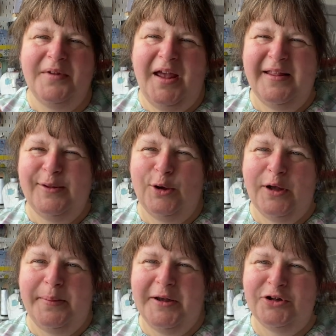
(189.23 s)
I took
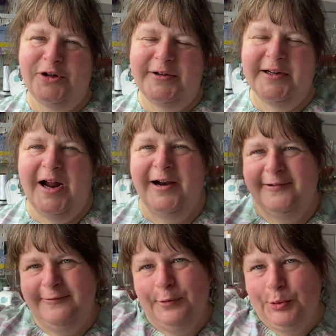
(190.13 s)
a picture in the
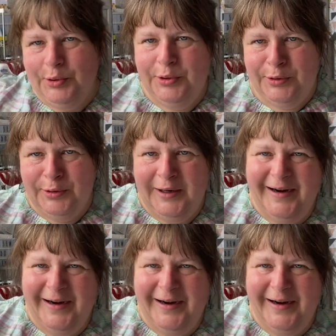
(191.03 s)
garden. Woohoo!